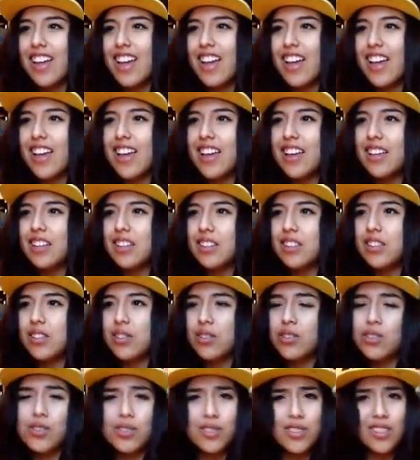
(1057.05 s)
And
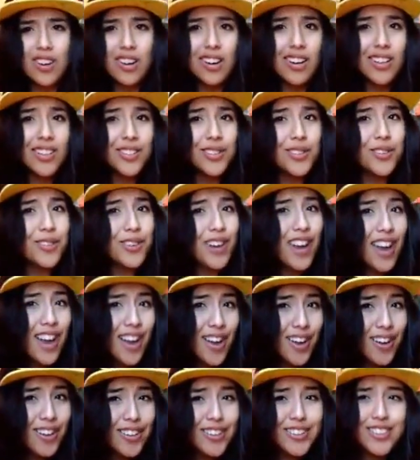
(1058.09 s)
you start going
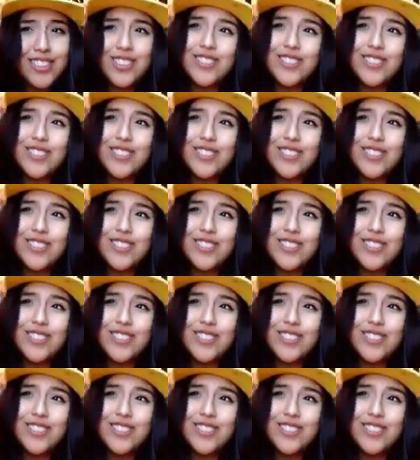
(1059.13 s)
out,